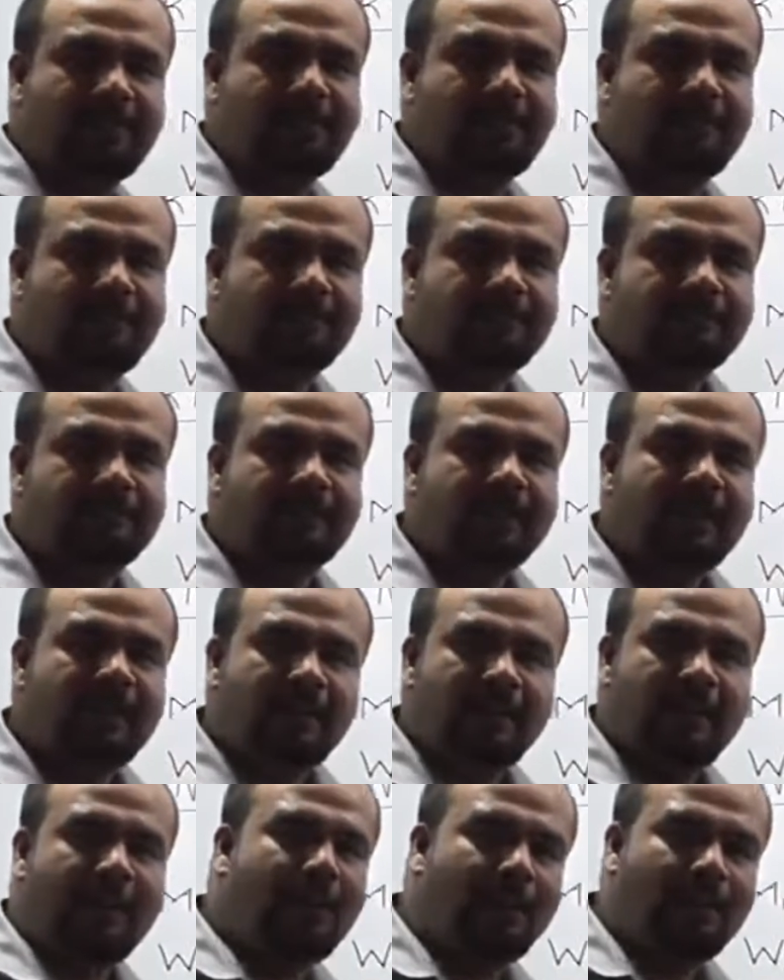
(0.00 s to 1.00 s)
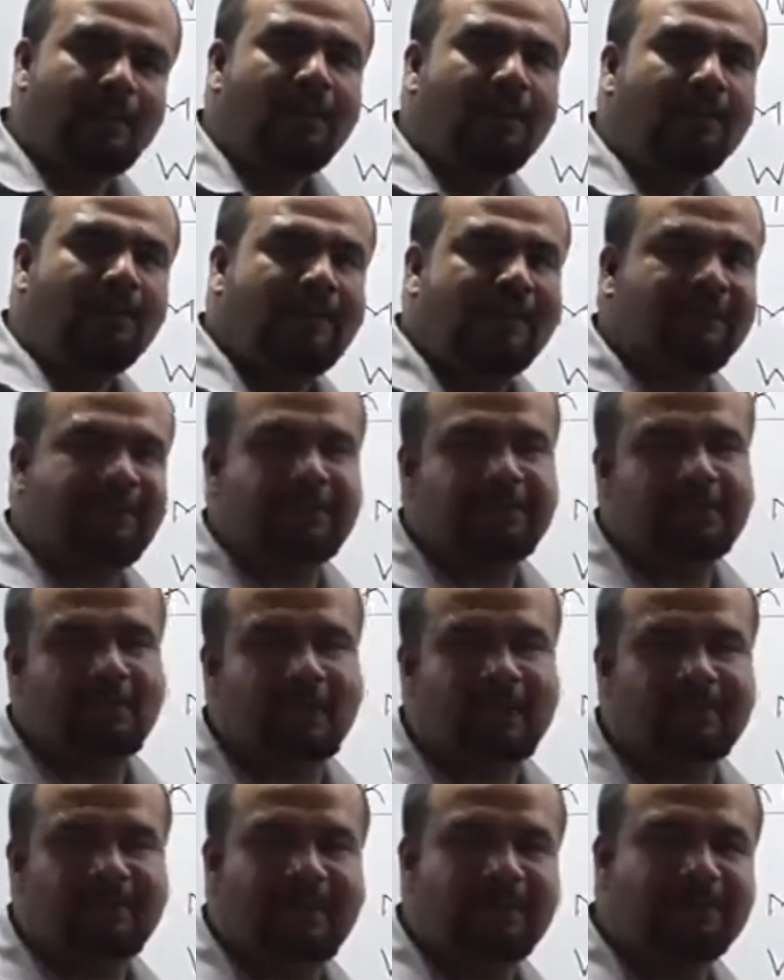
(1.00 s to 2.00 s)
or no? Now, when we
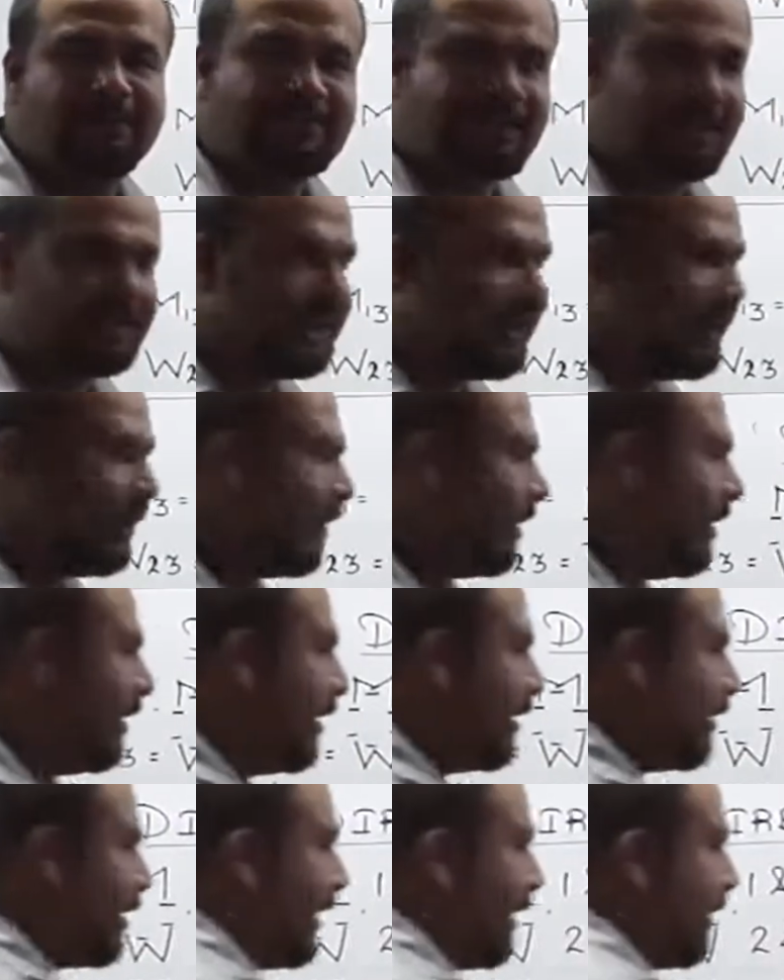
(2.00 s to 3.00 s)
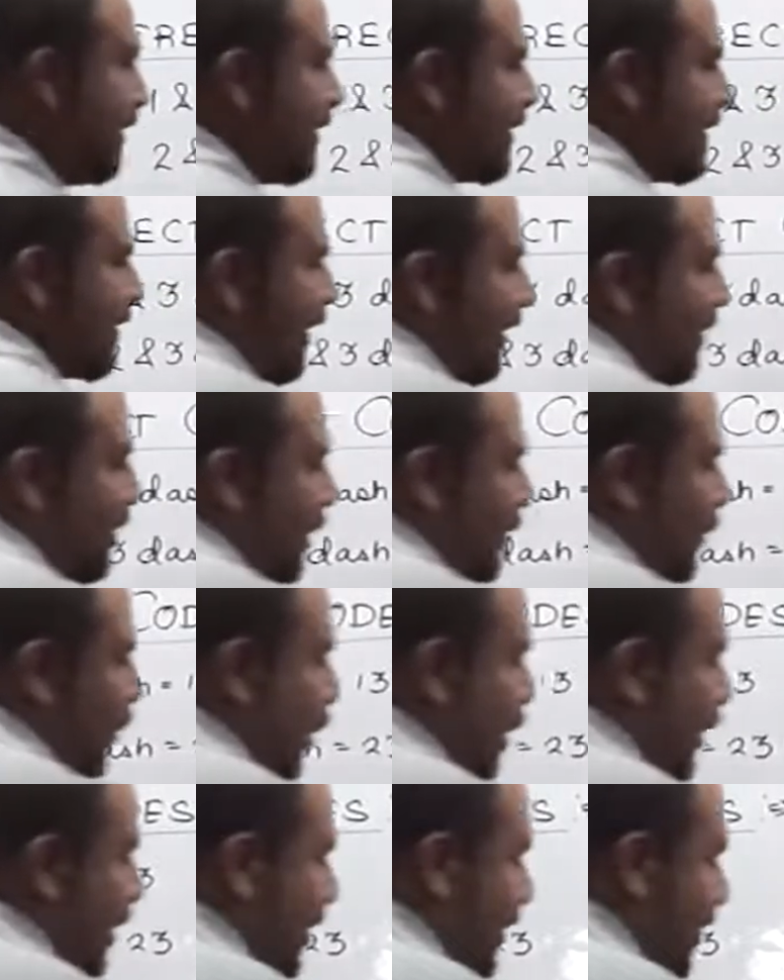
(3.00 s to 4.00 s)
talk about Sachin, then Sachin
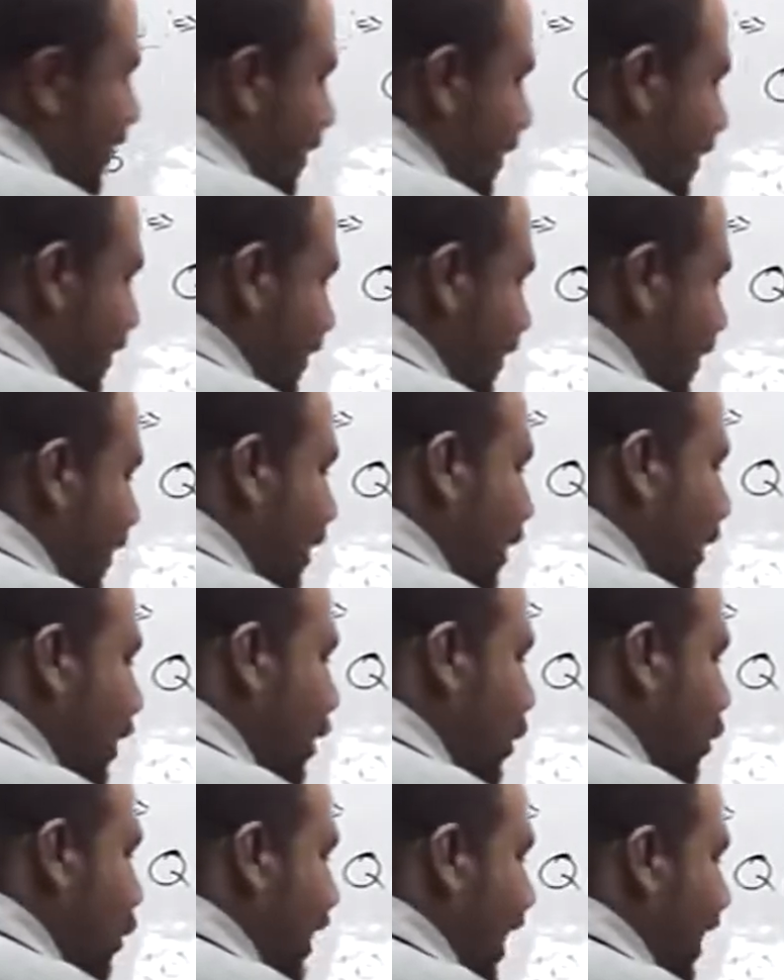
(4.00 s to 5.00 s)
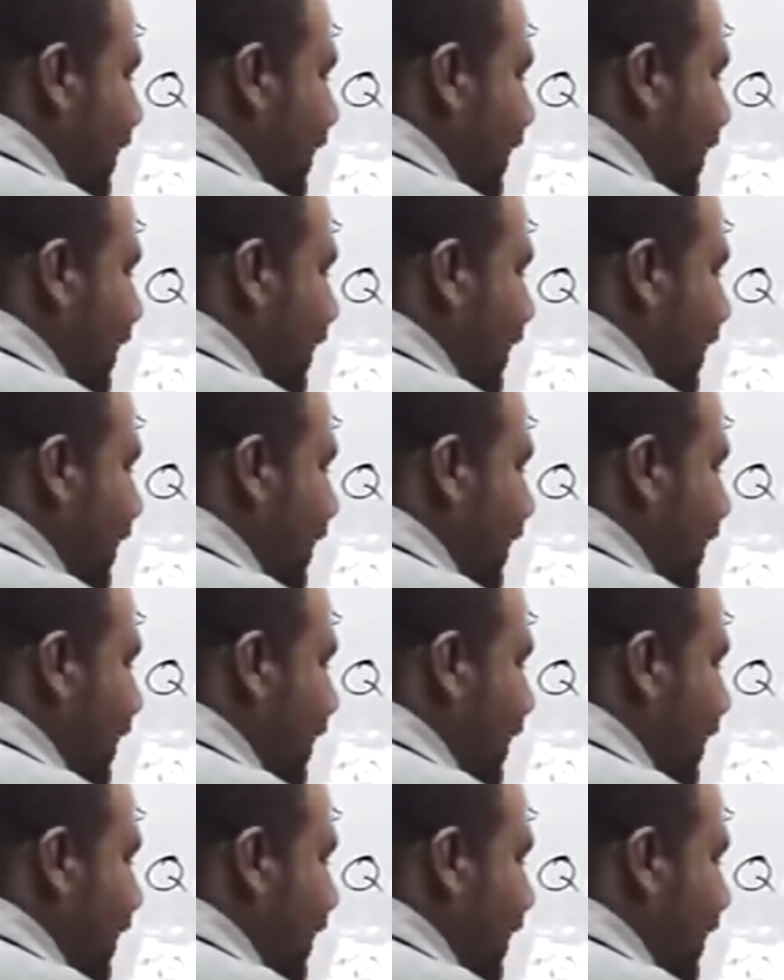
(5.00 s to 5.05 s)
was good